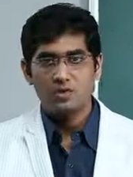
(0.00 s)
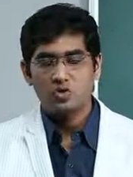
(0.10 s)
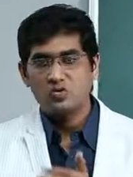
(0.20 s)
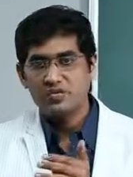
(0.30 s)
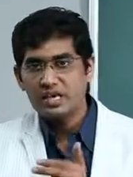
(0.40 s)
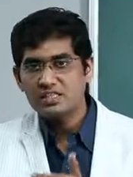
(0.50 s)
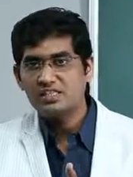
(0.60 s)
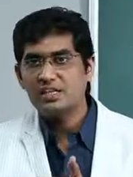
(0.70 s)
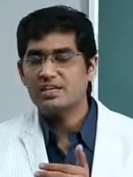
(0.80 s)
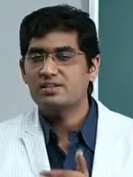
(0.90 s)
So
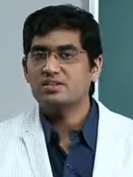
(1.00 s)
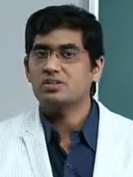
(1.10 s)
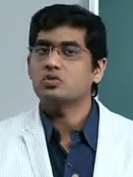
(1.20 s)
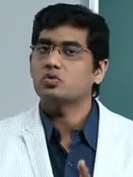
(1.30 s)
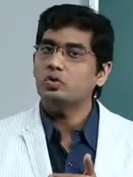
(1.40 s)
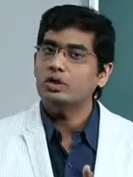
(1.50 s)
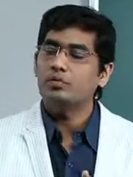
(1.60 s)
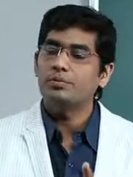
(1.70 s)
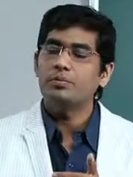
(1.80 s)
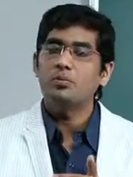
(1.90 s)
fractional excretion sodium
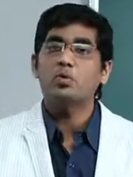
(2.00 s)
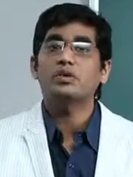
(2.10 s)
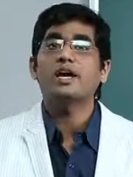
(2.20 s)
will be more